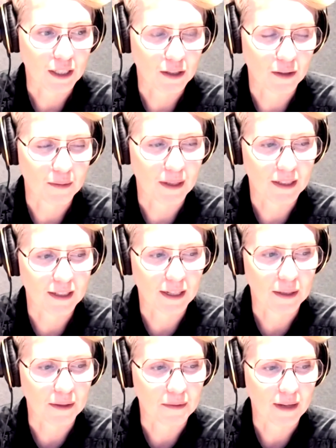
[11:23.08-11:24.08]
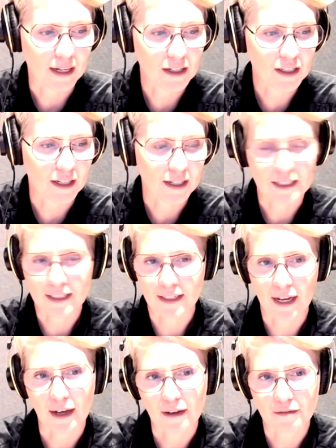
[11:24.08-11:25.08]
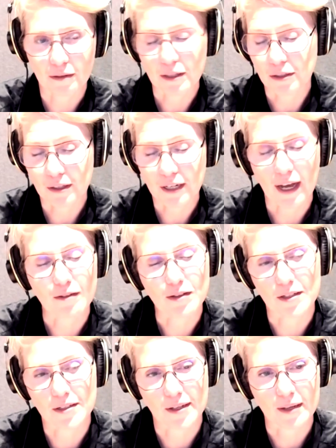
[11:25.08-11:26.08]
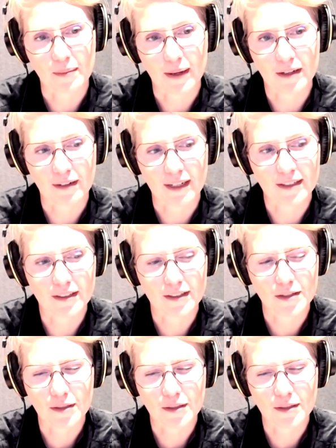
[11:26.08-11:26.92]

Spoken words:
your earlier comment, actually I don't have a design background,